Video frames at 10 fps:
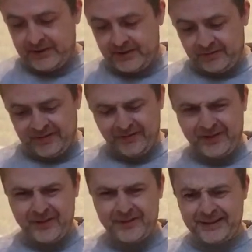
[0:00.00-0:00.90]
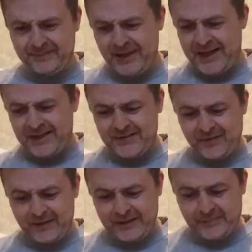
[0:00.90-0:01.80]
So difficult with these pages
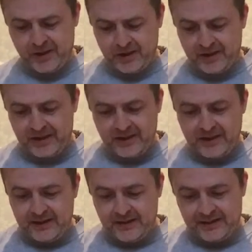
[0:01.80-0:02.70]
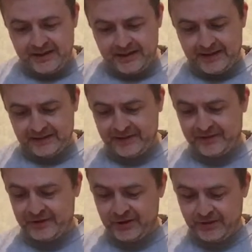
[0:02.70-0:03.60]
falling apart. So I
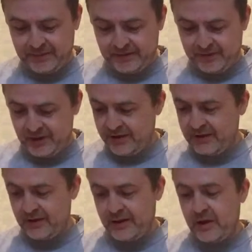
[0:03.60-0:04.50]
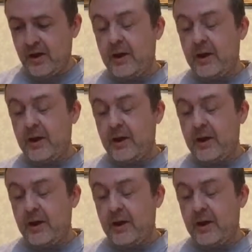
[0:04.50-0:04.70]
have to show them individually to you.